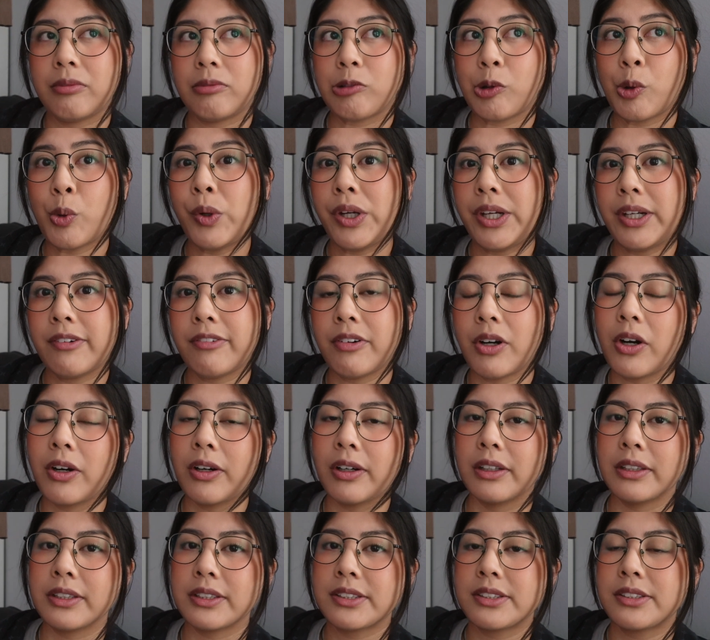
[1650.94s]
Queen of
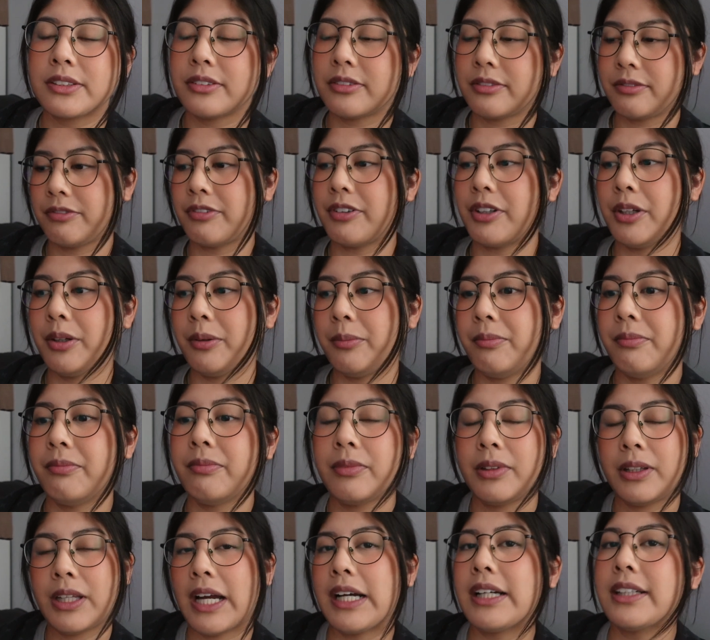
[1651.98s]
Hearts from
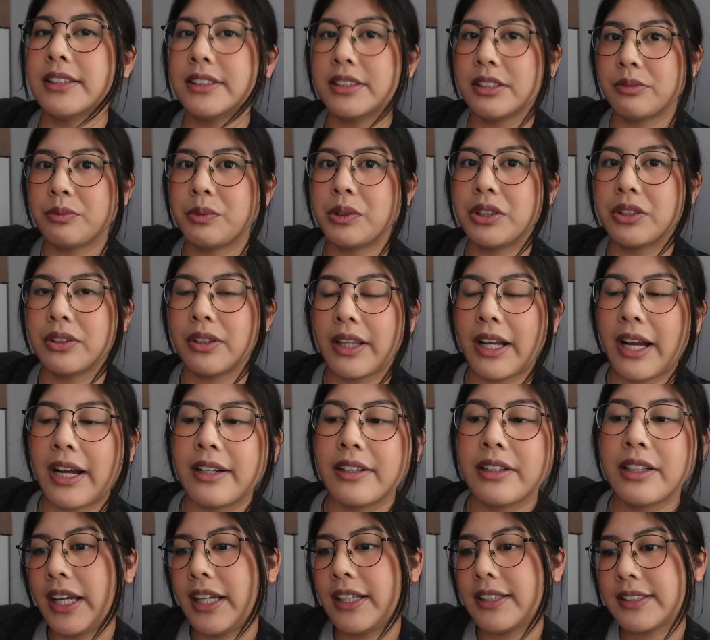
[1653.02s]
Alice in
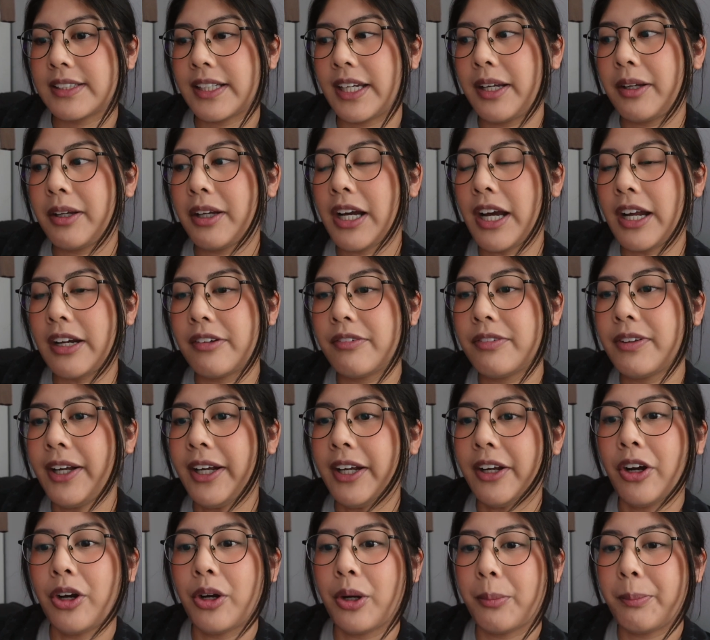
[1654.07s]
Wonderland. It's like kind of like
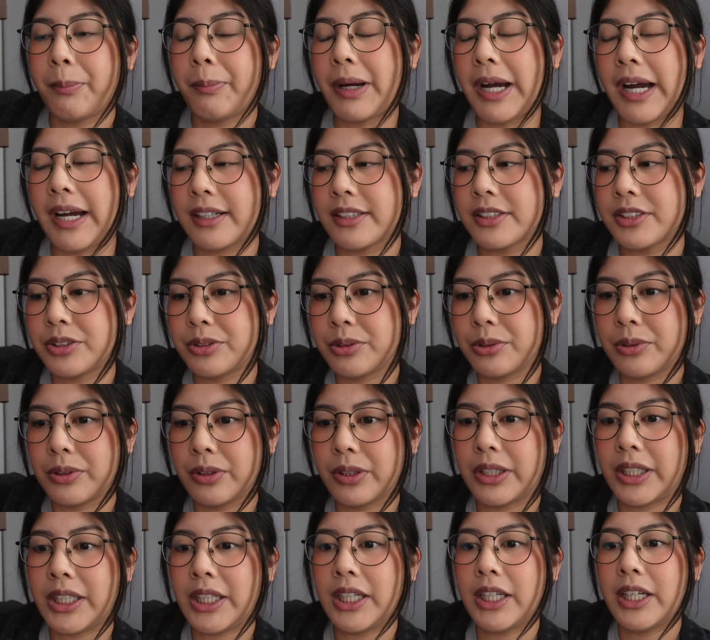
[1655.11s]
her
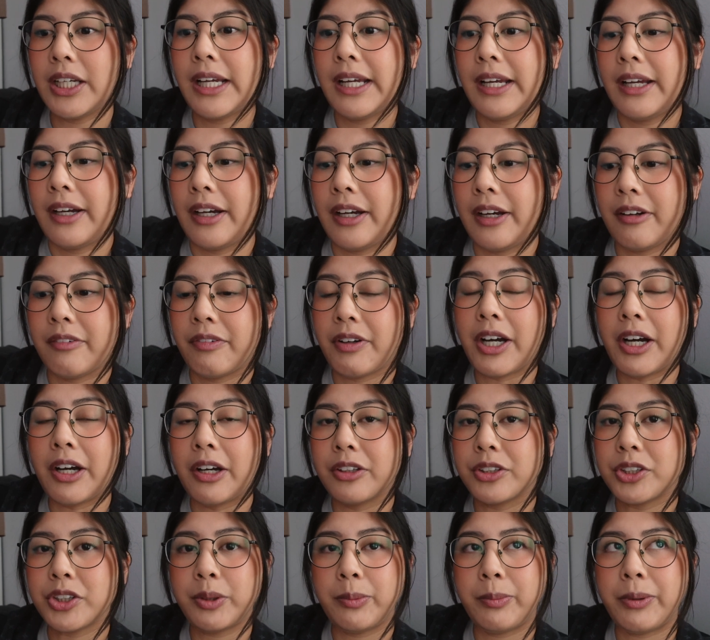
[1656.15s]
backstory of
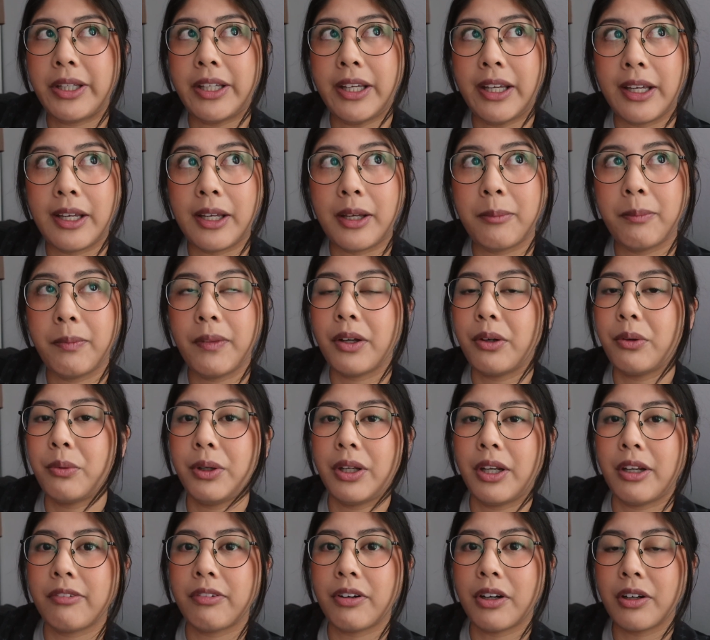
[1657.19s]
how she became the
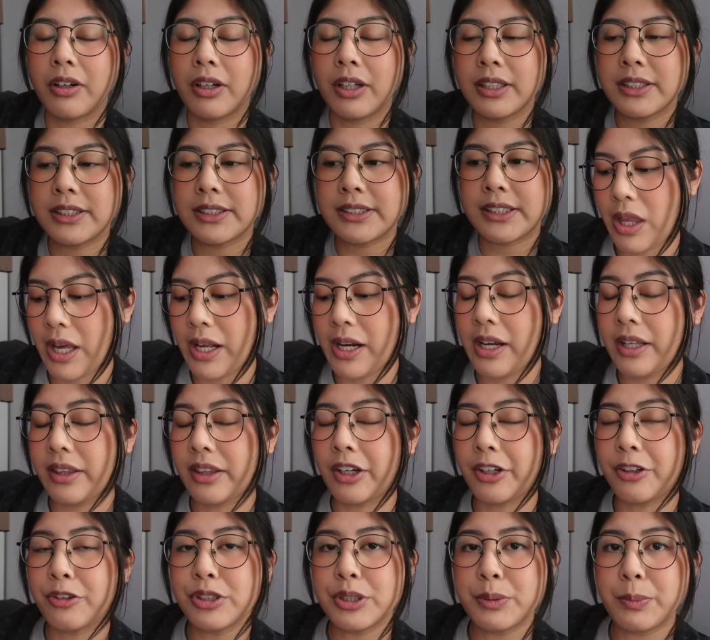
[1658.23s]
Queen of Hearts, and I
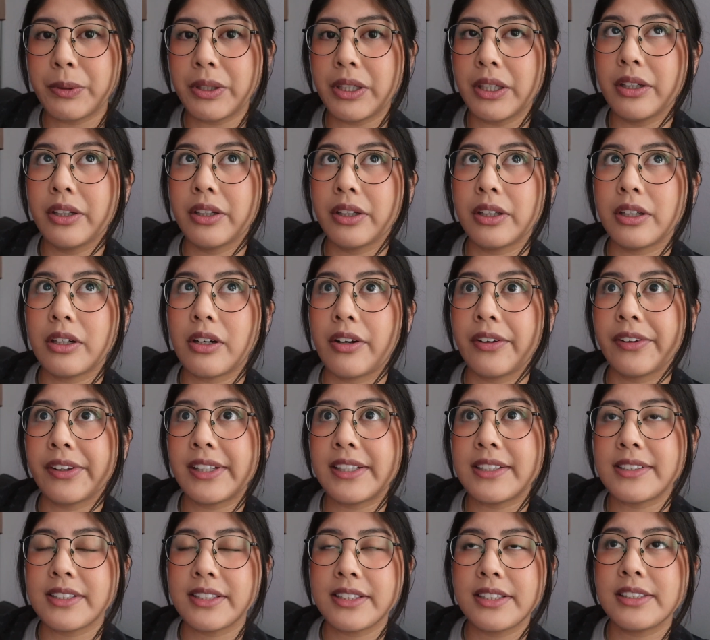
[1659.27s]
thought it was pretty good, all
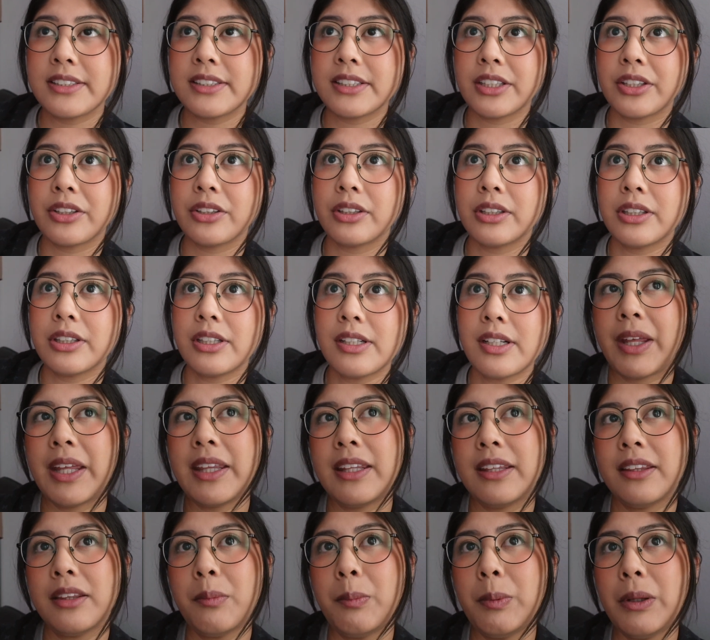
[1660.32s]
things considered. I
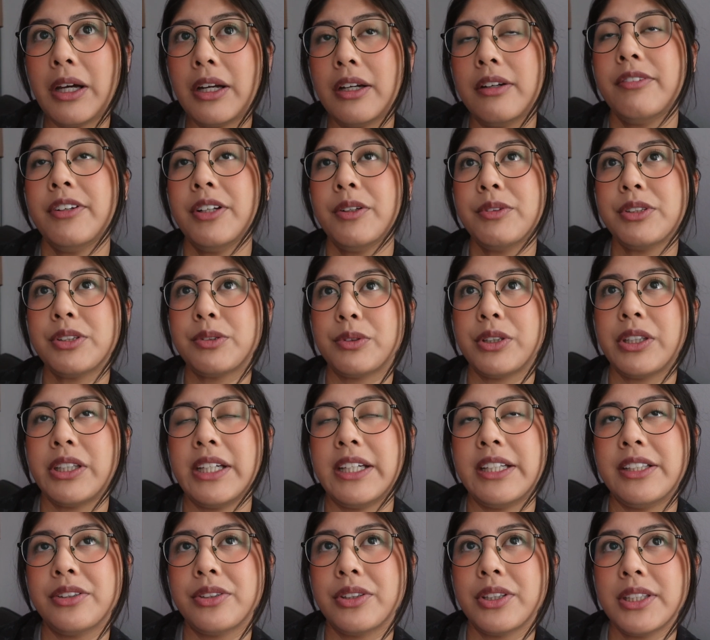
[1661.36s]
think the plot of it was really
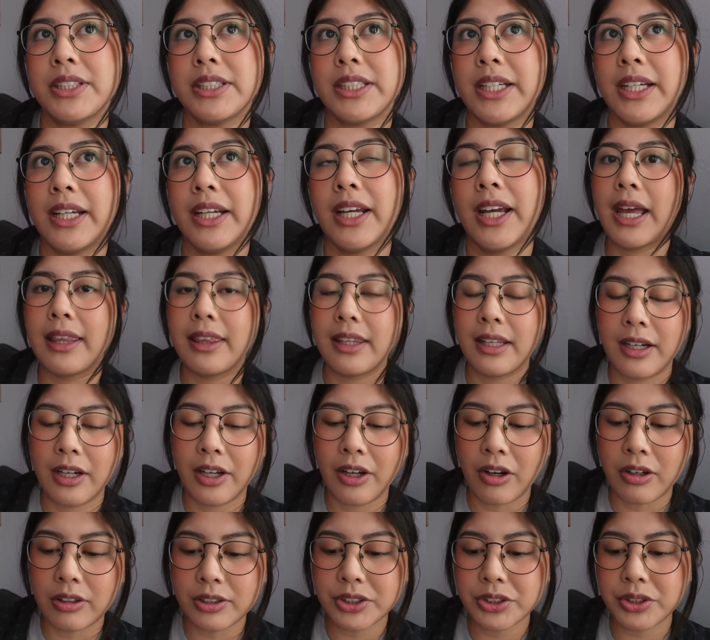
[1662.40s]
interesting, and then I
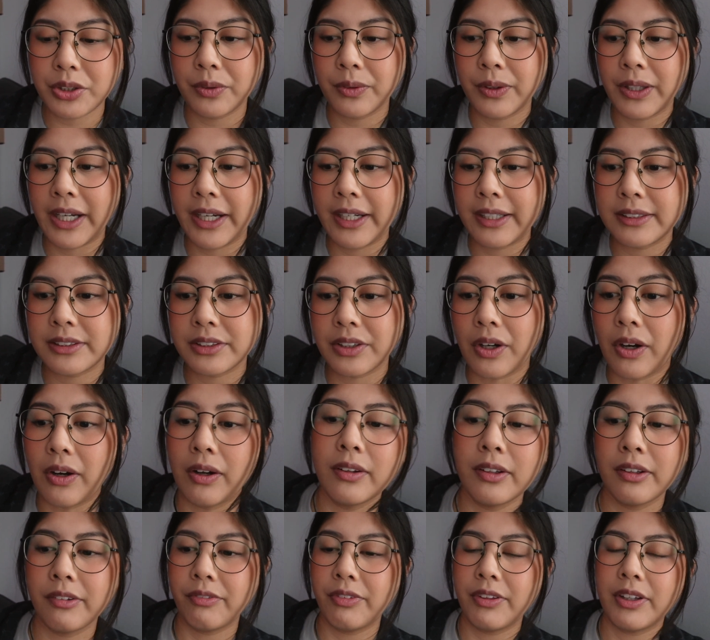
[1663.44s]
also liked all
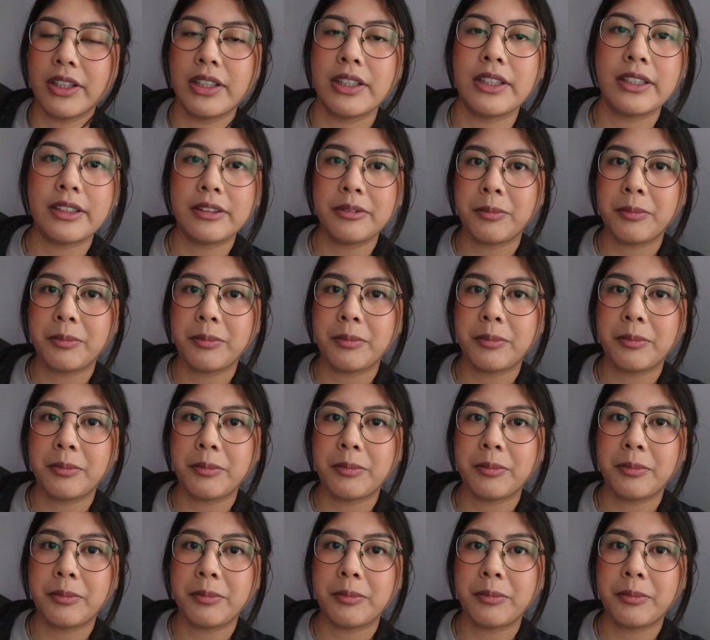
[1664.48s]
of the